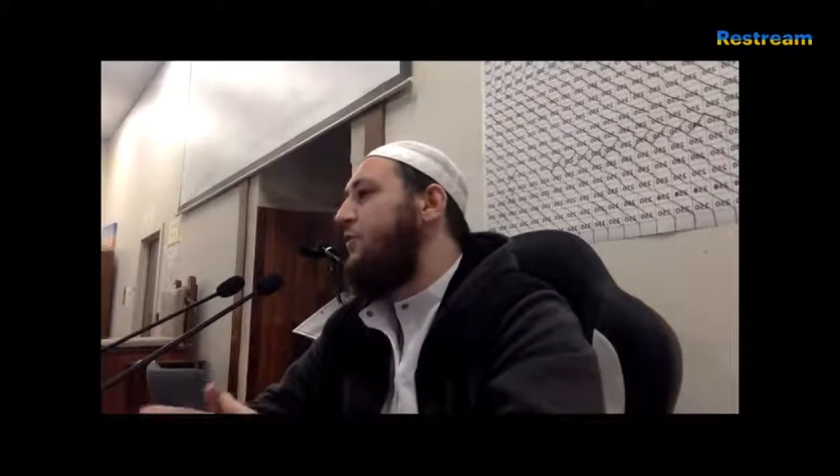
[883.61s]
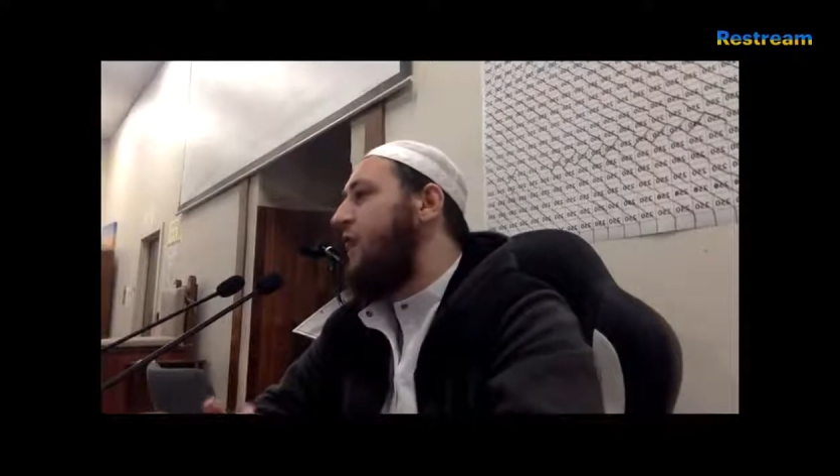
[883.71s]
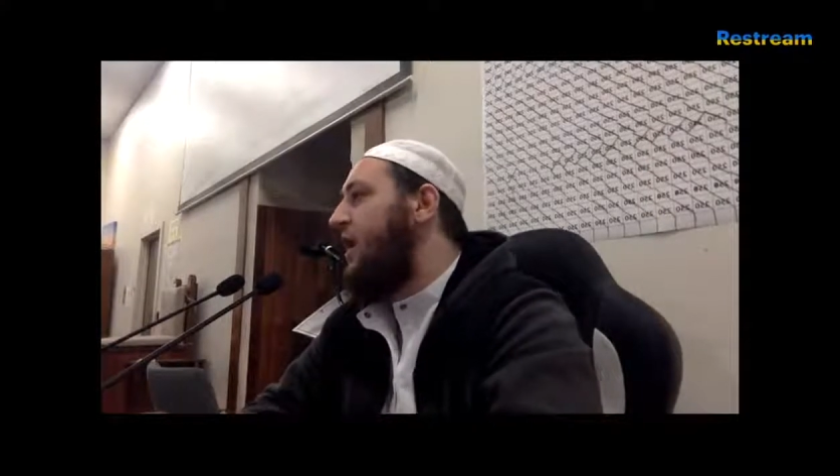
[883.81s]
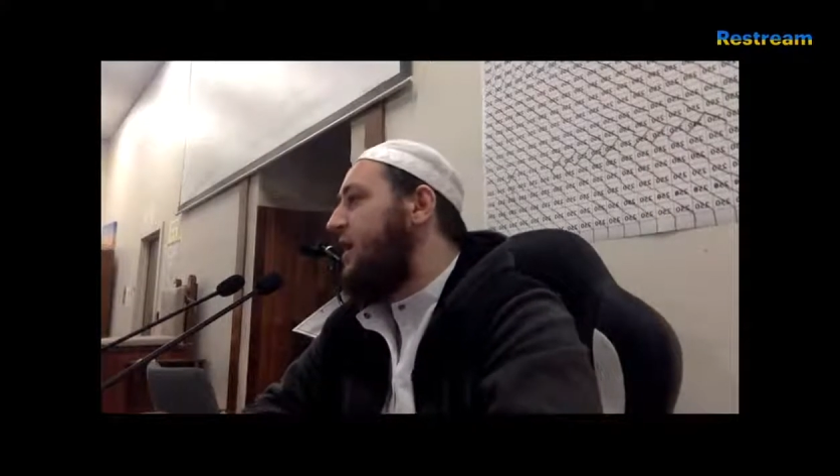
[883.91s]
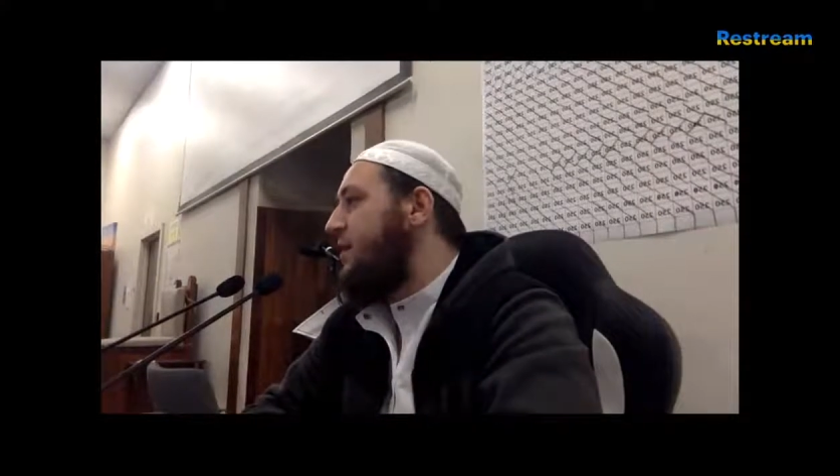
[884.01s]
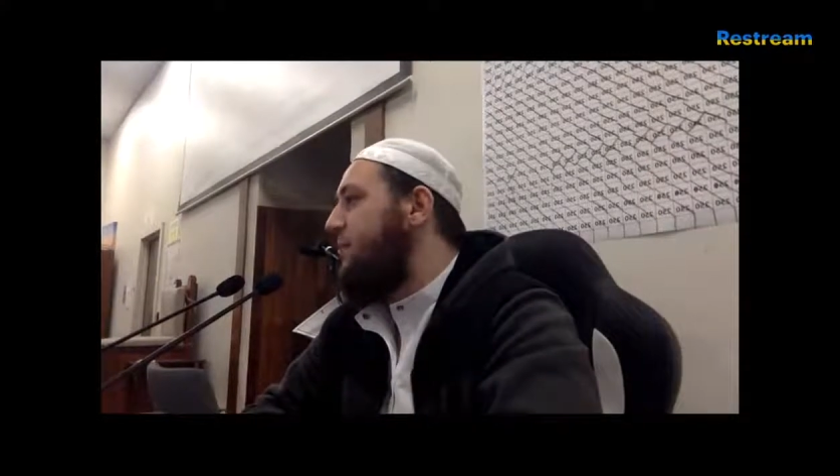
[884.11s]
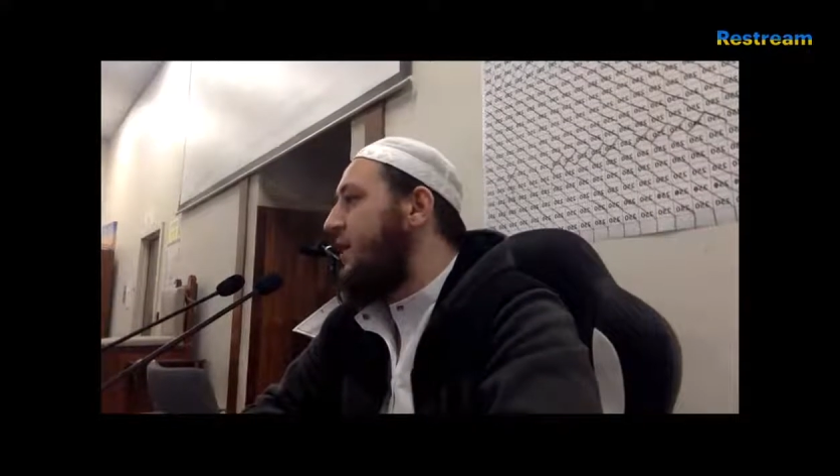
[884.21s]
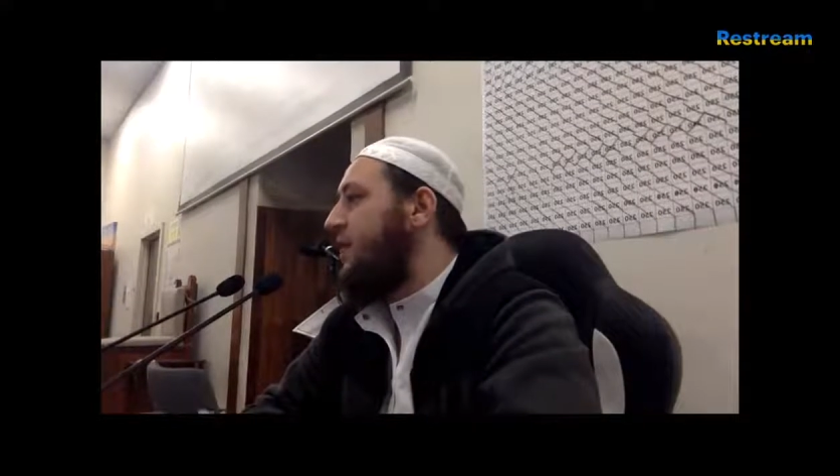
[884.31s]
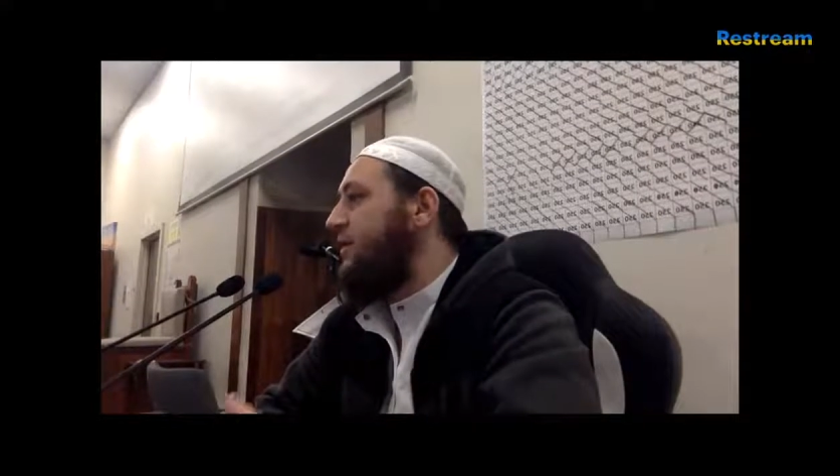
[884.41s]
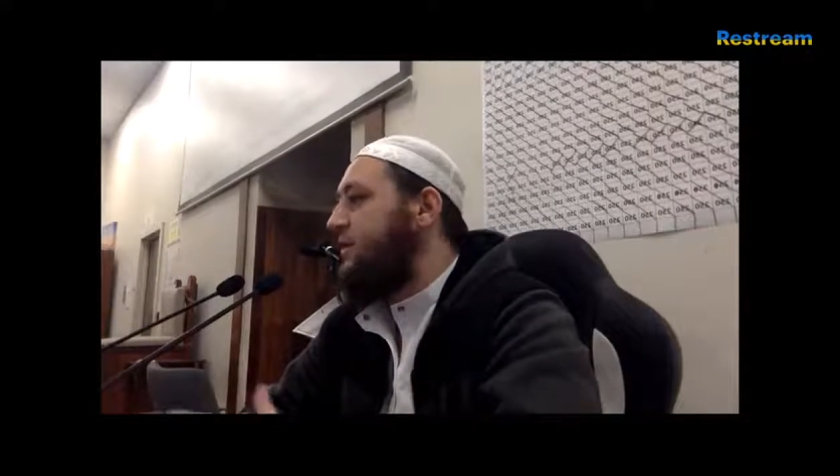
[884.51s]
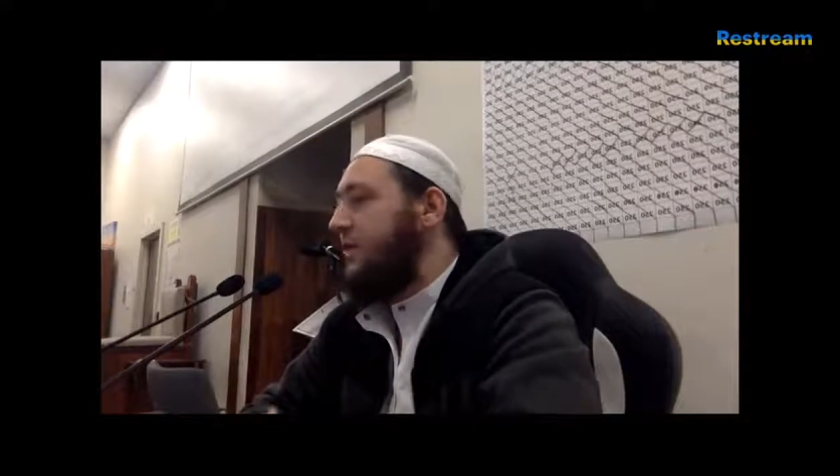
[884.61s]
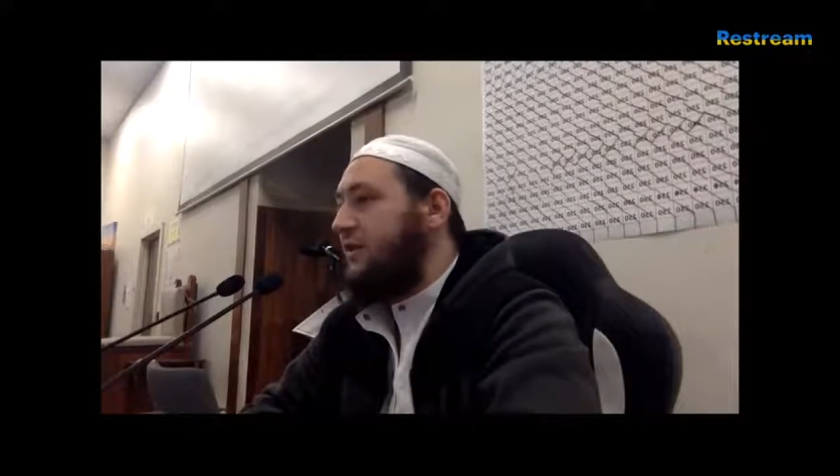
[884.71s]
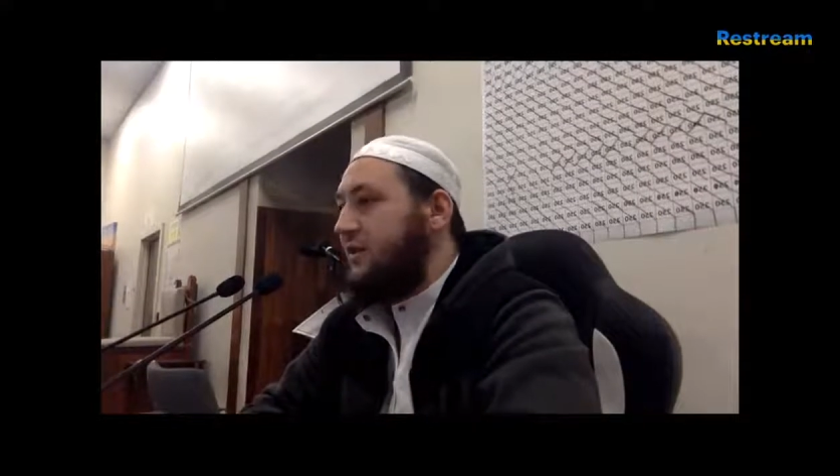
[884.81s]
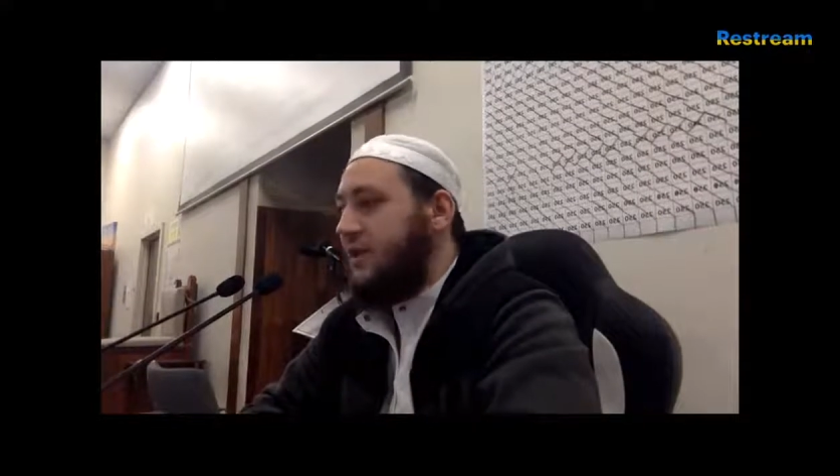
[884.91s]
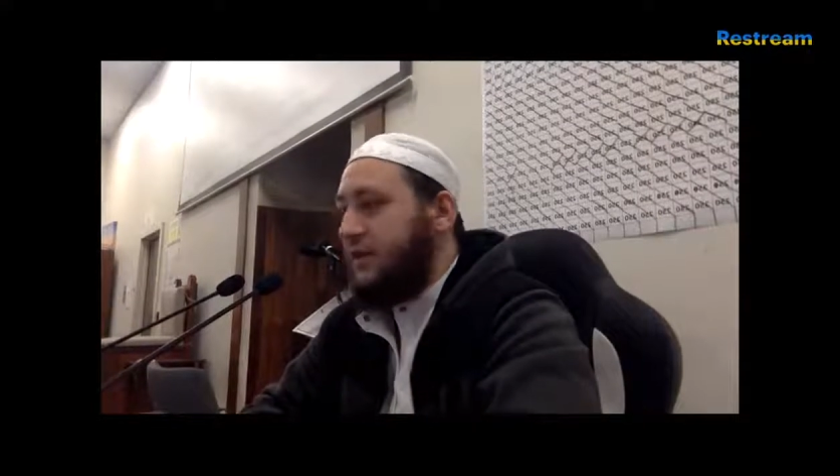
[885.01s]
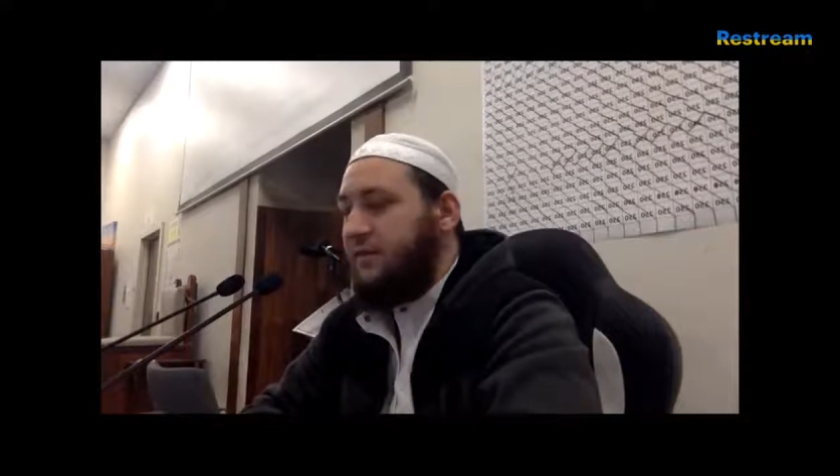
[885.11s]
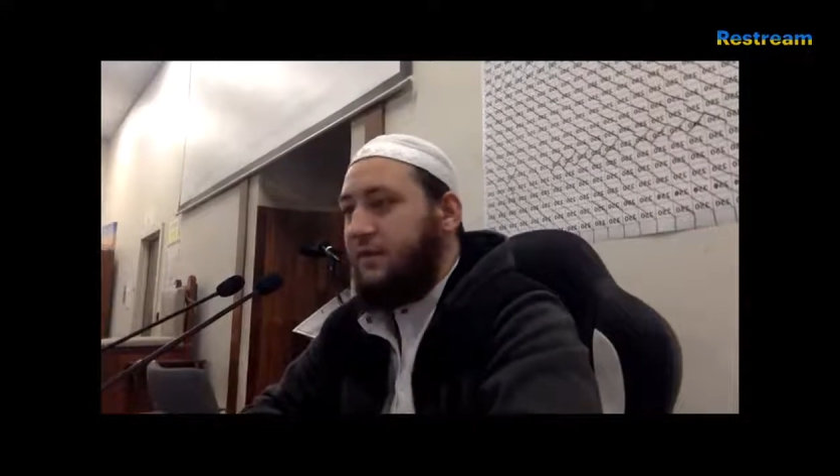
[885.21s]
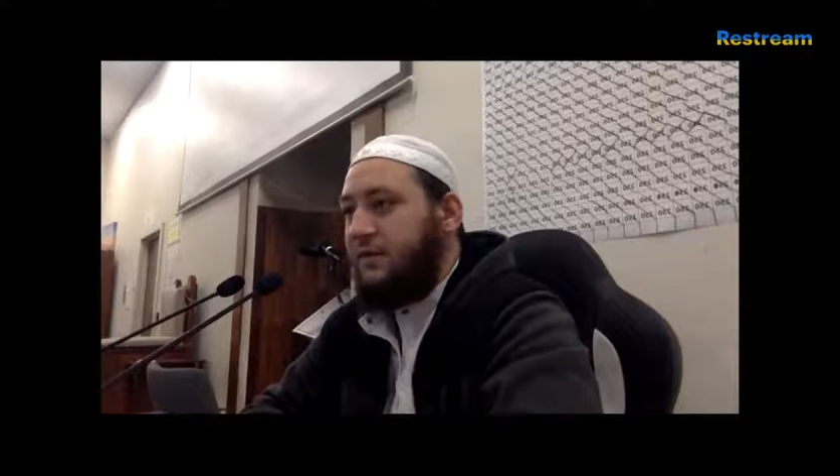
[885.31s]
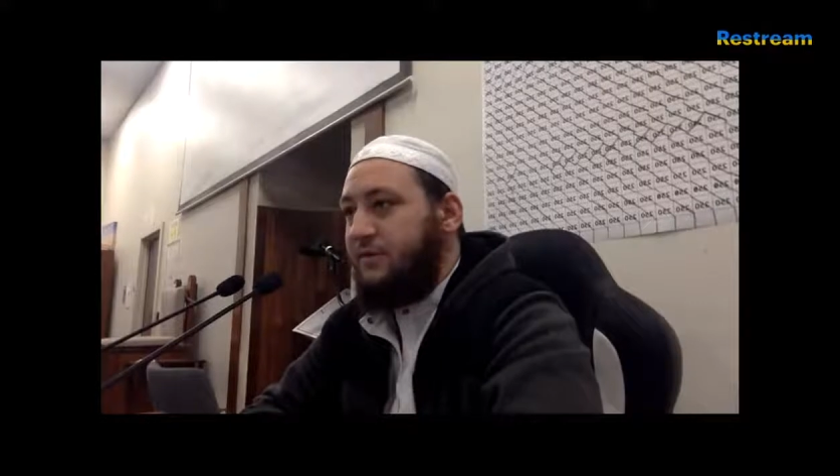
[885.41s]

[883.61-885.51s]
every haram and I'll still enter Jannah.